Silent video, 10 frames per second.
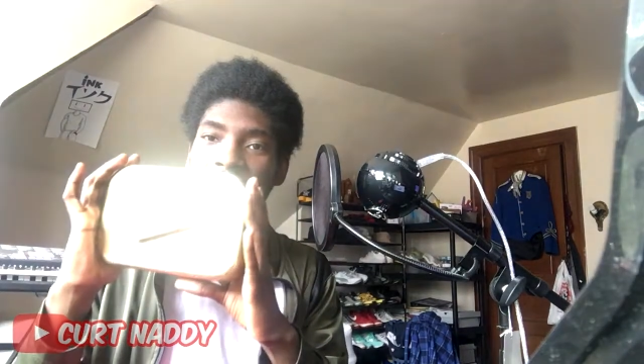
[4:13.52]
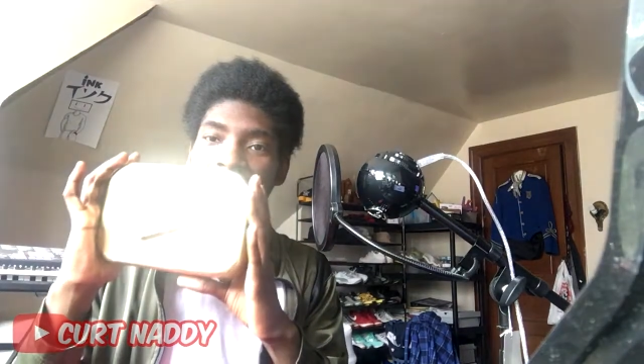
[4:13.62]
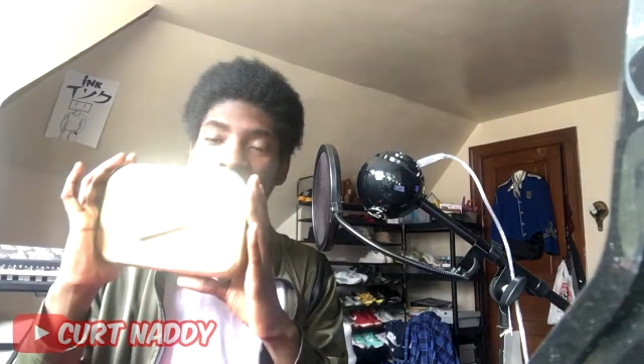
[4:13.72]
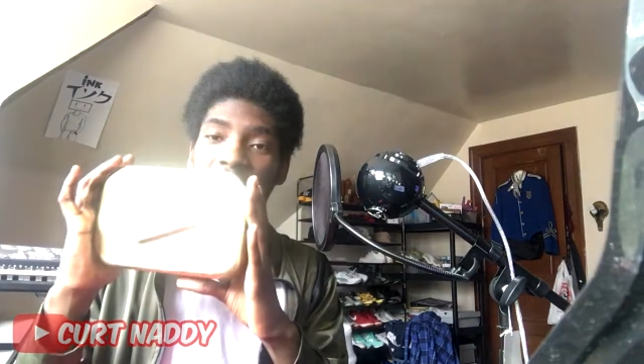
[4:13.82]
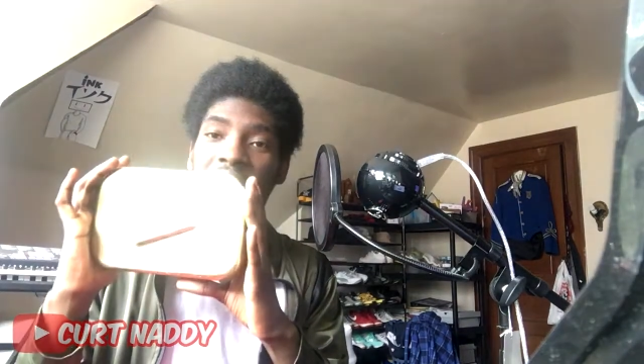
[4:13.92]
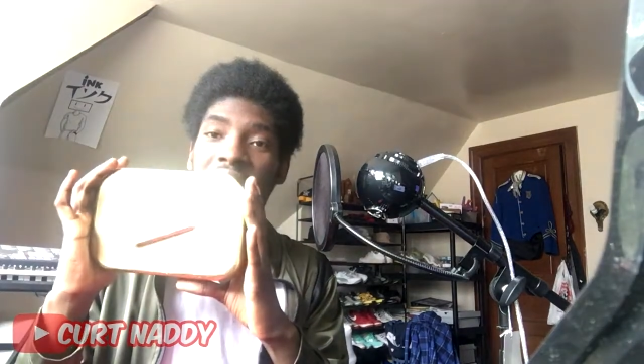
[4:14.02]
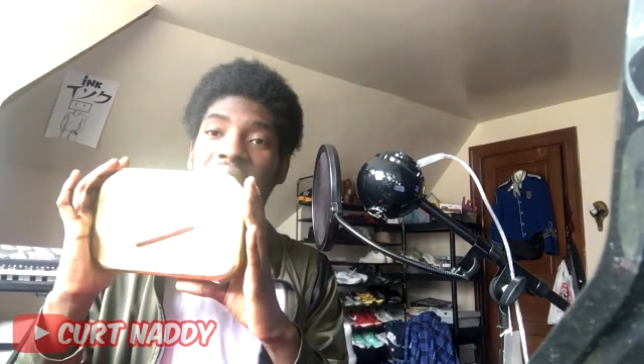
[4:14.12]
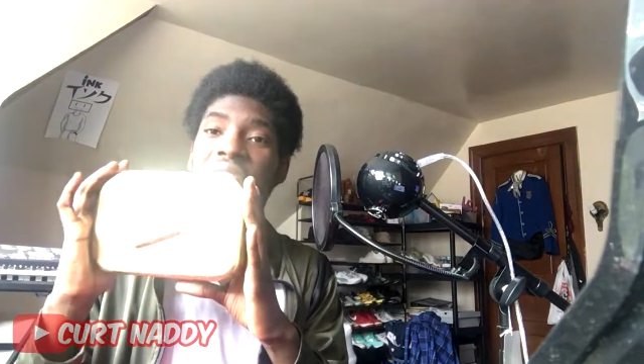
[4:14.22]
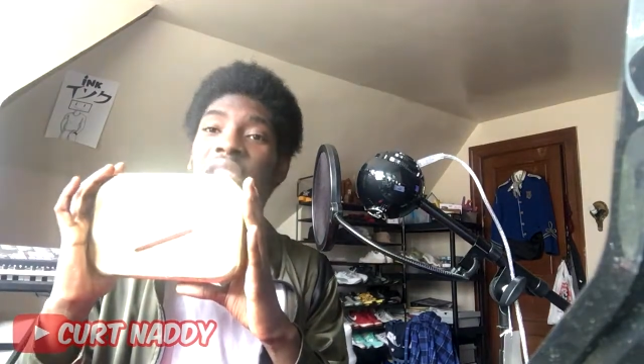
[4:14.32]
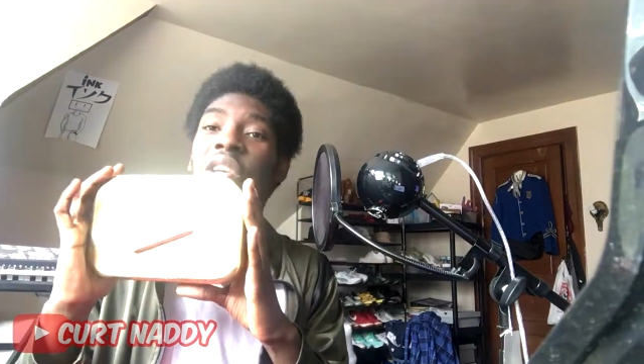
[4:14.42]
See, doing
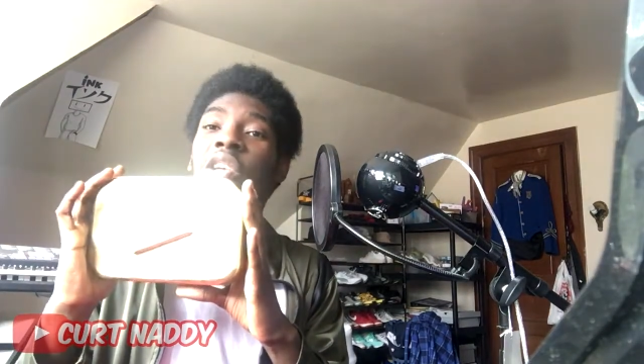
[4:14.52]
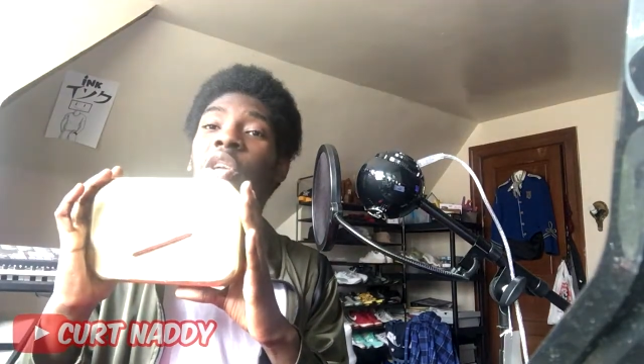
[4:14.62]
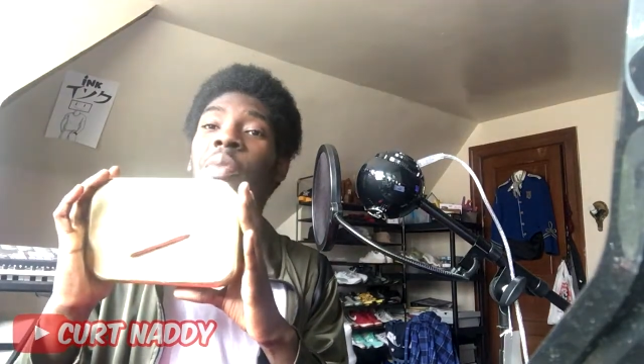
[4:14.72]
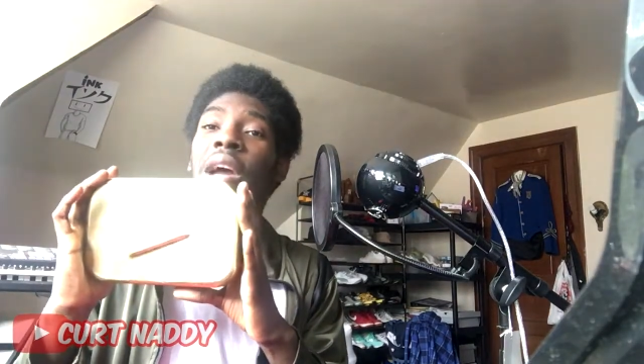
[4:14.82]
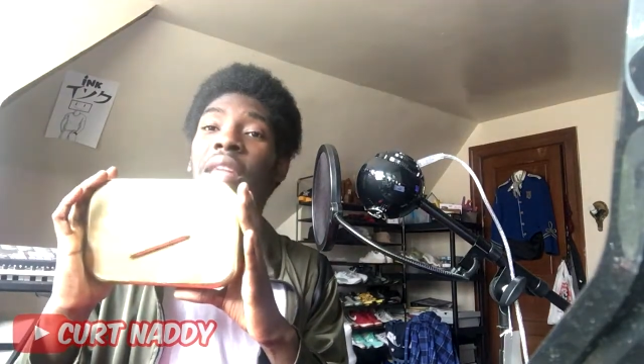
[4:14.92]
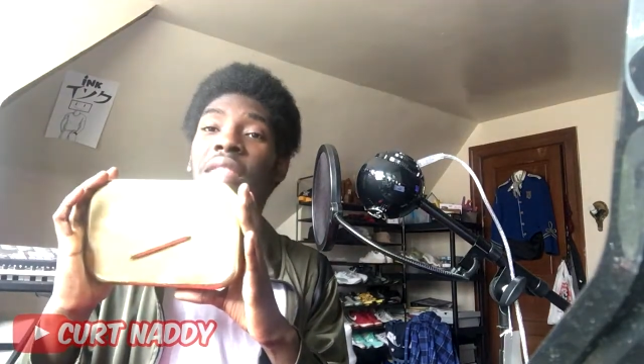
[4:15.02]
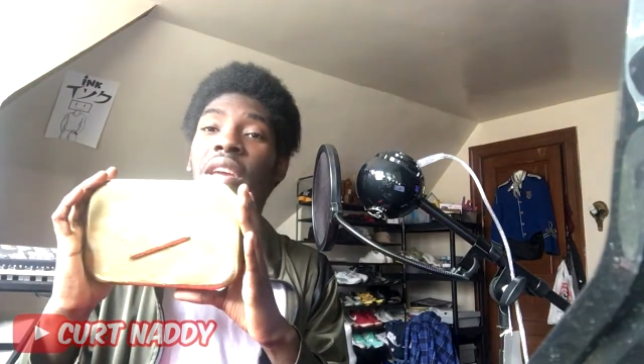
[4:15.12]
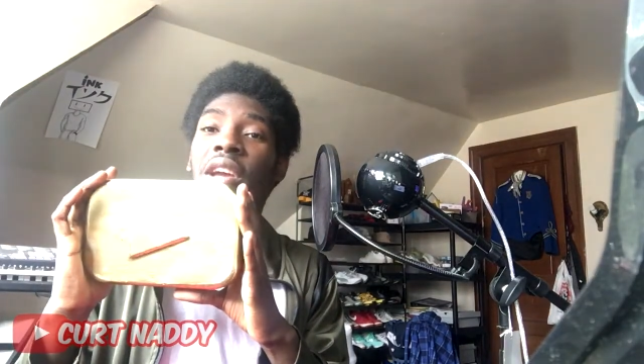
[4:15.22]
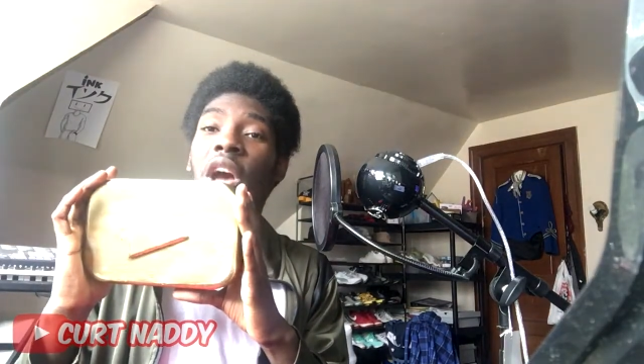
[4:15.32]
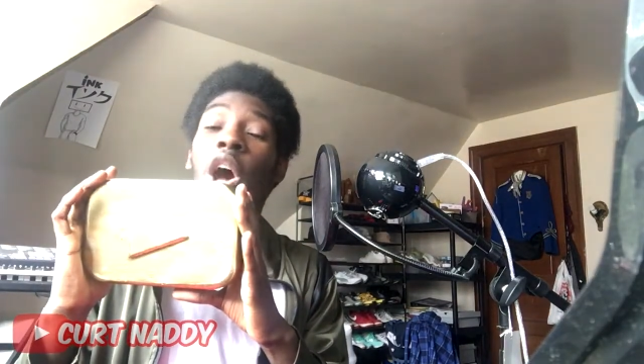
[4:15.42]
this, you probably think,